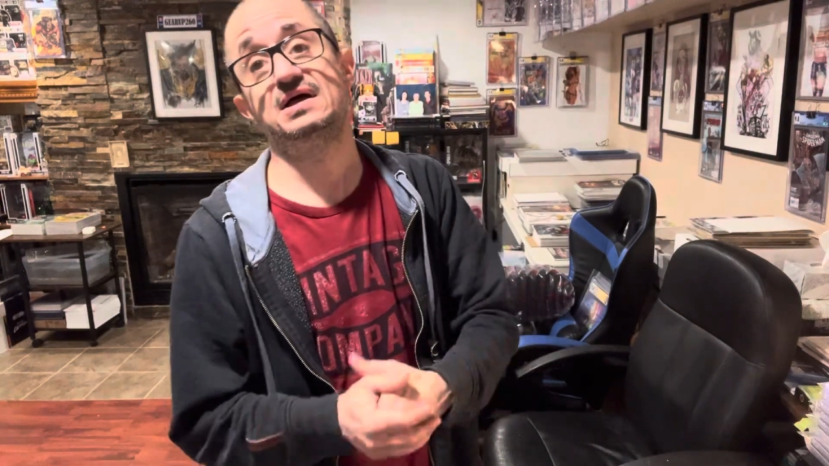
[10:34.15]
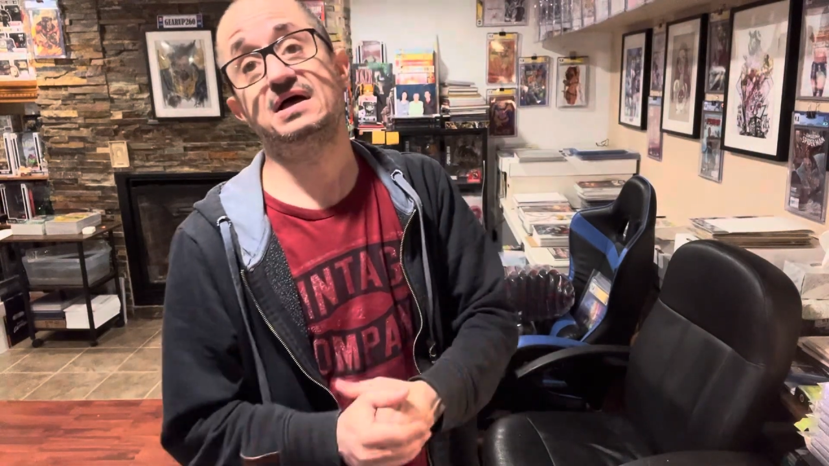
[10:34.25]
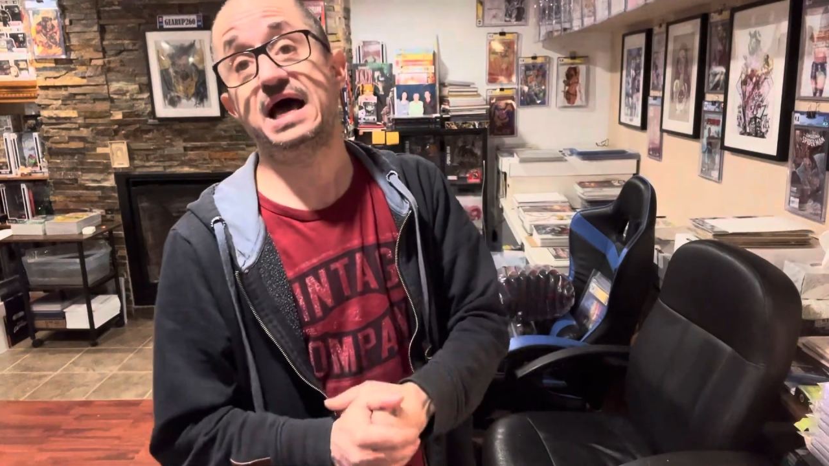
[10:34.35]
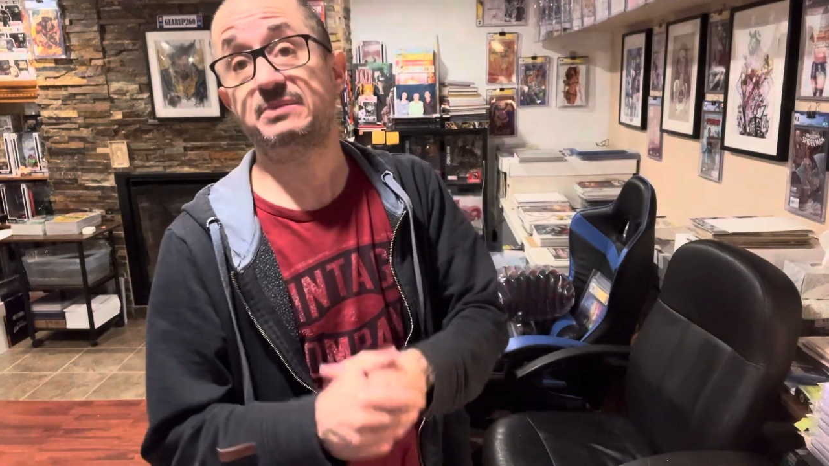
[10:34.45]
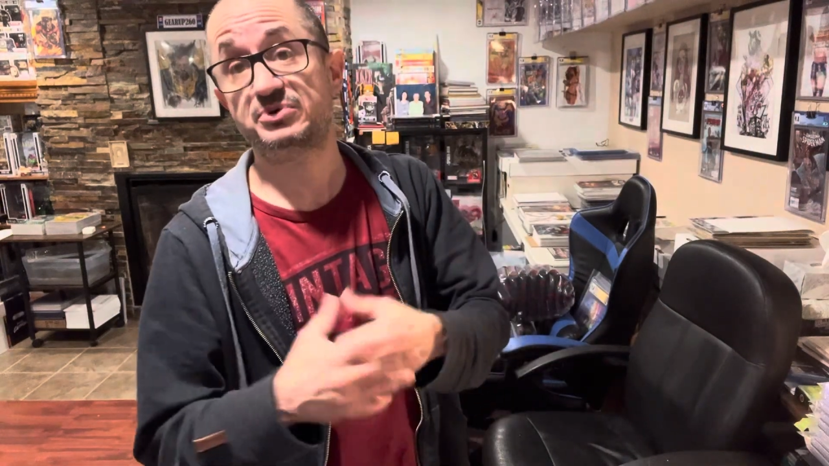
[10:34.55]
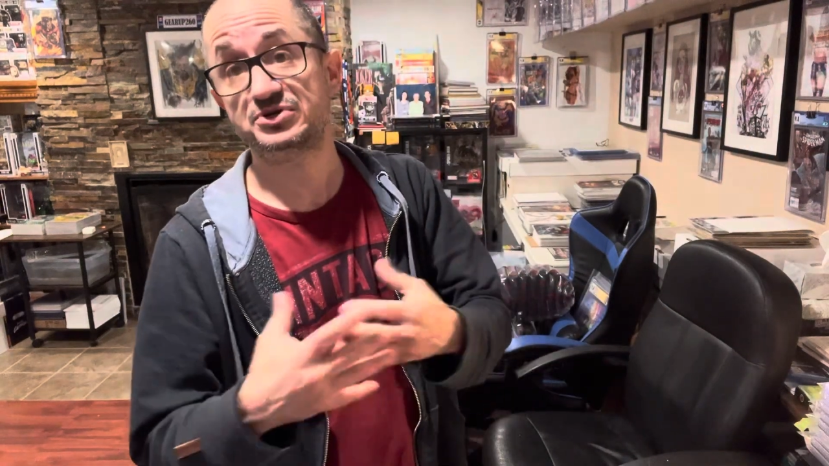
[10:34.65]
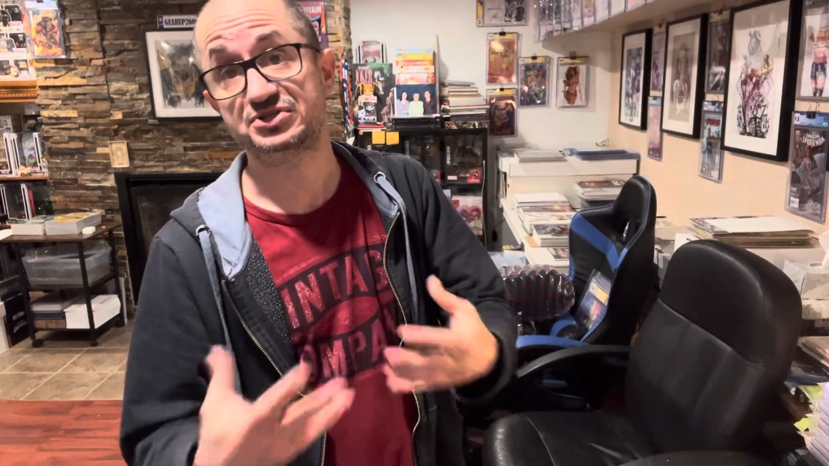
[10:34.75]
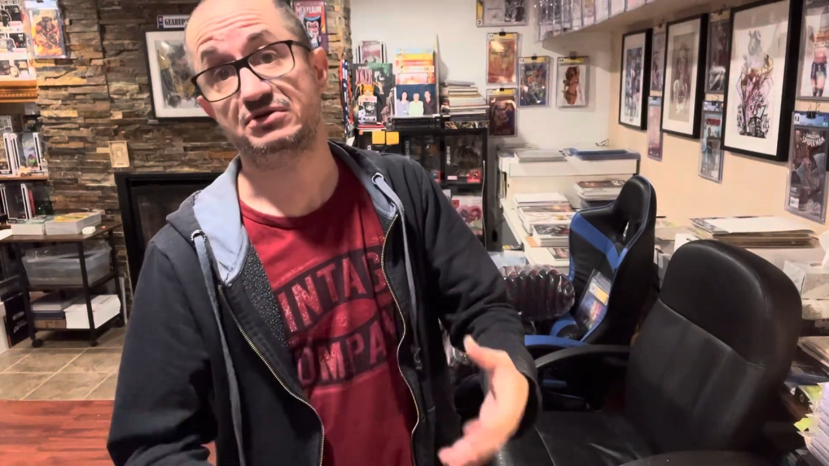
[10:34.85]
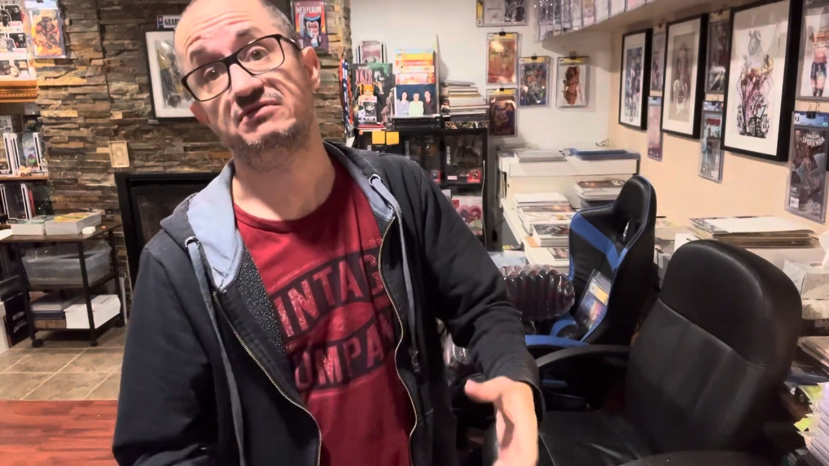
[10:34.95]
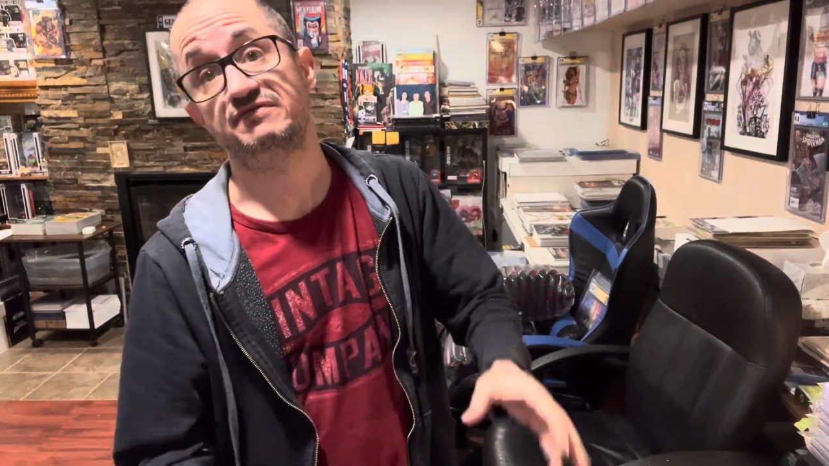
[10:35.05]
and
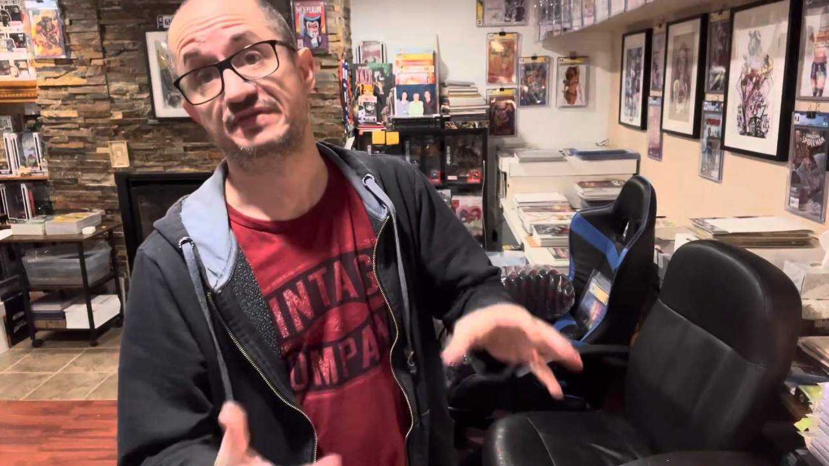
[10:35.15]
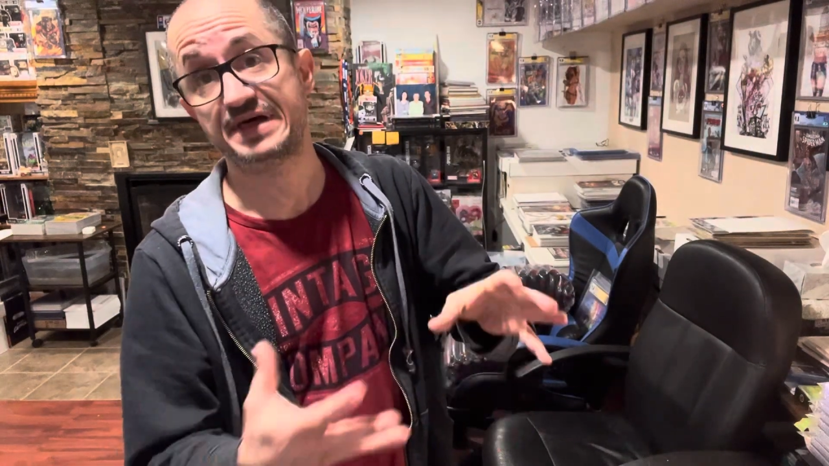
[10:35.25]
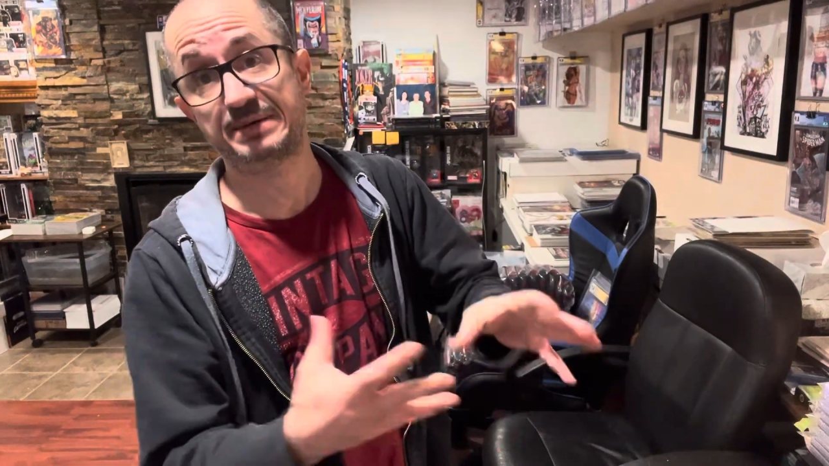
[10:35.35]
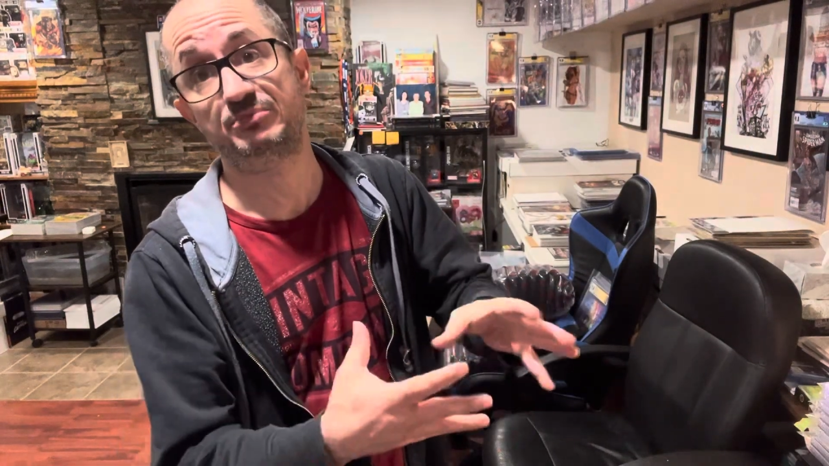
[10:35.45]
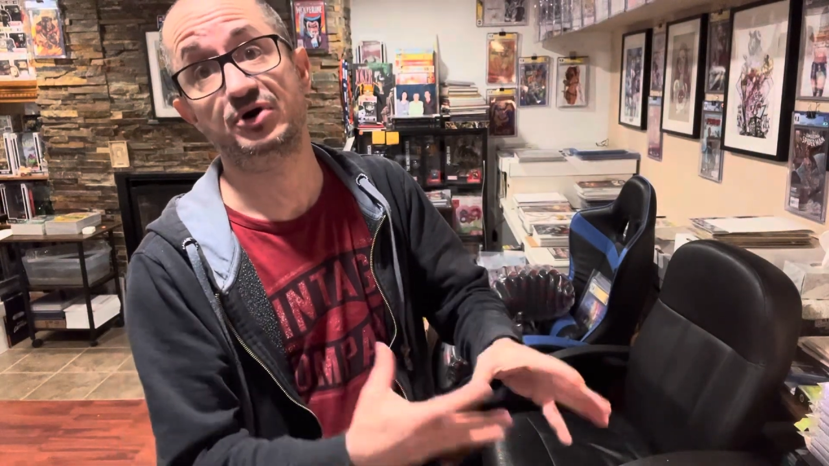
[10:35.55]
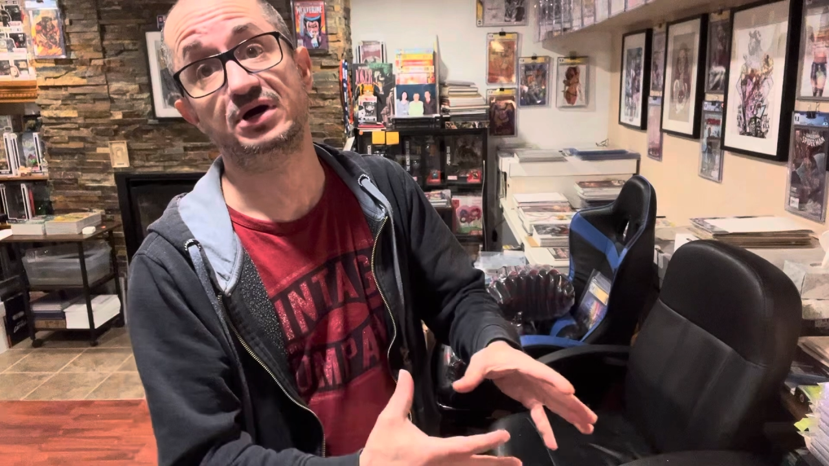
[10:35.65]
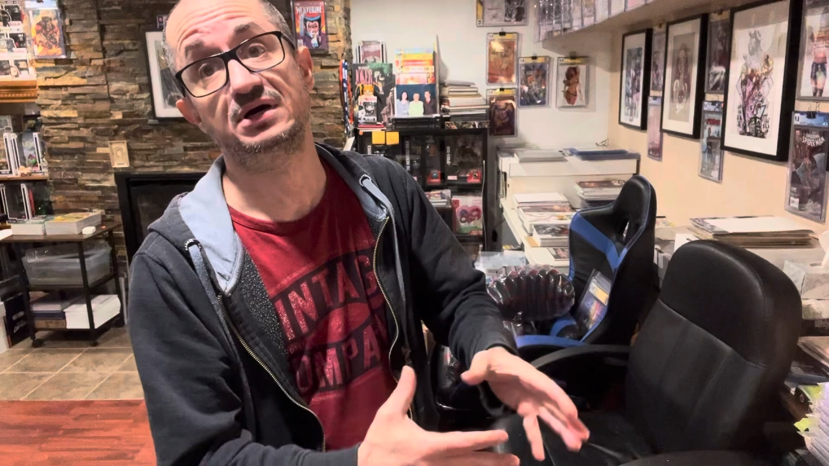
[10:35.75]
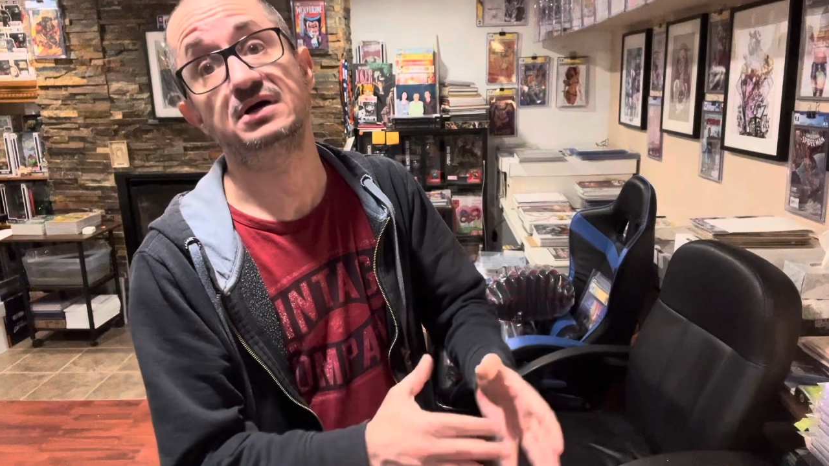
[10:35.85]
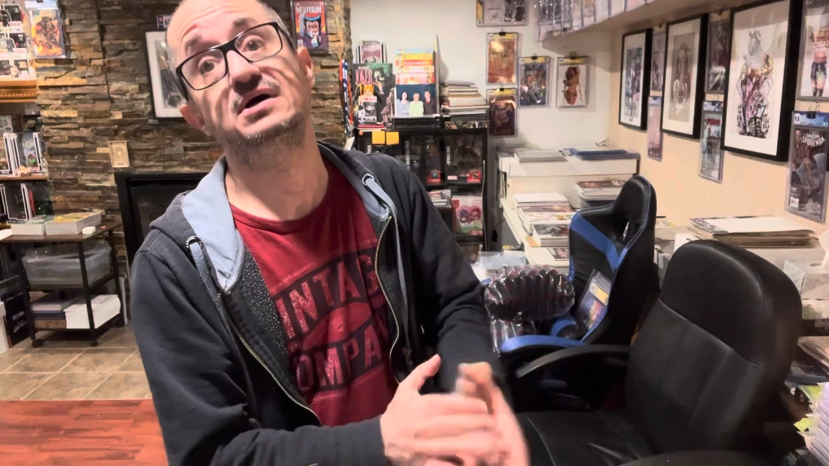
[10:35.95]
preserve that book.